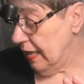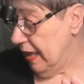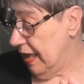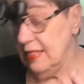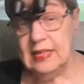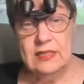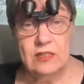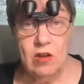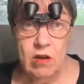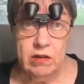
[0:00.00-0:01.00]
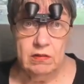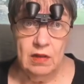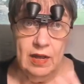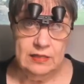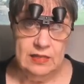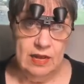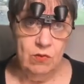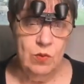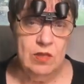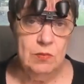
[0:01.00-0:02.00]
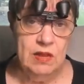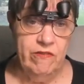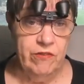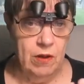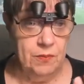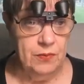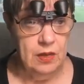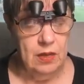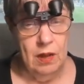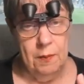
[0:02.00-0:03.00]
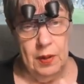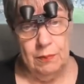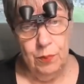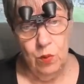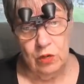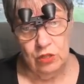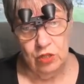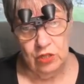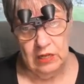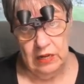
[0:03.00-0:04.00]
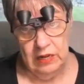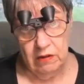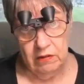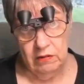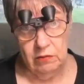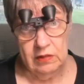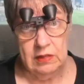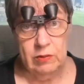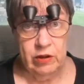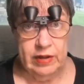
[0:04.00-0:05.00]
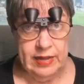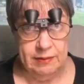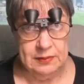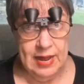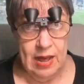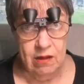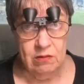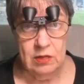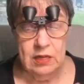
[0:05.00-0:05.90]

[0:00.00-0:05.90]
And this cart I take with me from my porch here, where I am now,